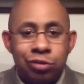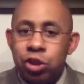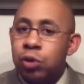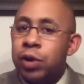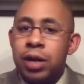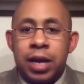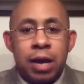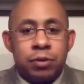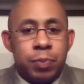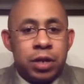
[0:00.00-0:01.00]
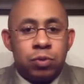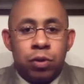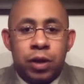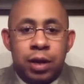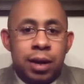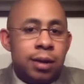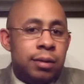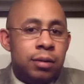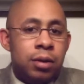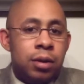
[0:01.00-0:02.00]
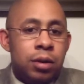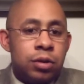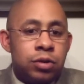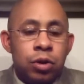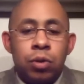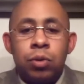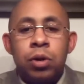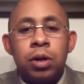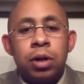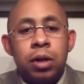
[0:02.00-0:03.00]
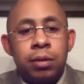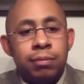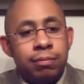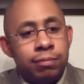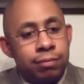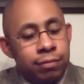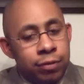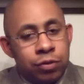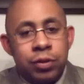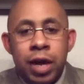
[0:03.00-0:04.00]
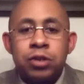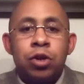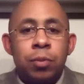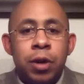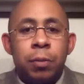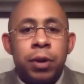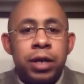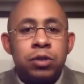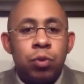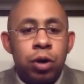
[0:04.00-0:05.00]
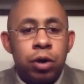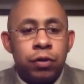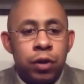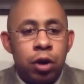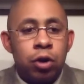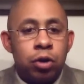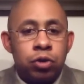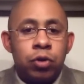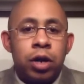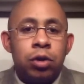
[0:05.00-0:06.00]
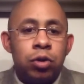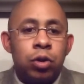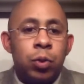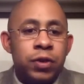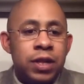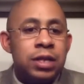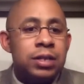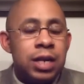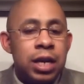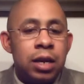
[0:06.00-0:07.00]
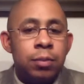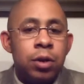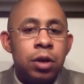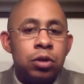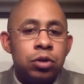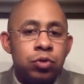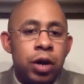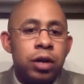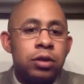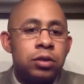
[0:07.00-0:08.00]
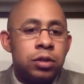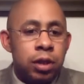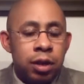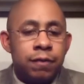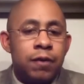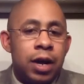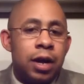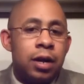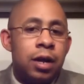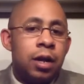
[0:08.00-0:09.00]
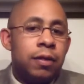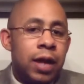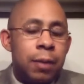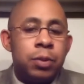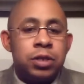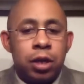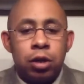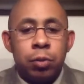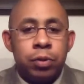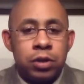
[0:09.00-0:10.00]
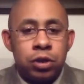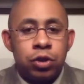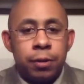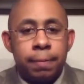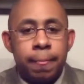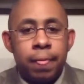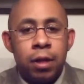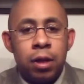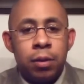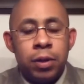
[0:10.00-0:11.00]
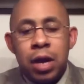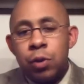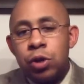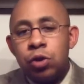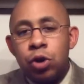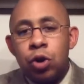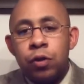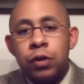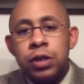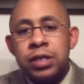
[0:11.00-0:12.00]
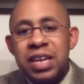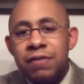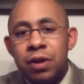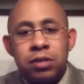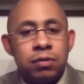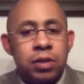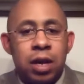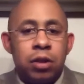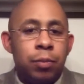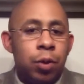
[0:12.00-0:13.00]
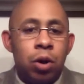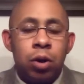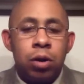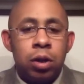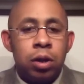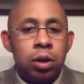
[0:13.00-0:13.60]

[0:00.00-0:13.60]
generate cap space where they can. So that's going to be a place where they're going to try to look within the team to try to solidify that particular position. But now when you look on the defensive side of the ball,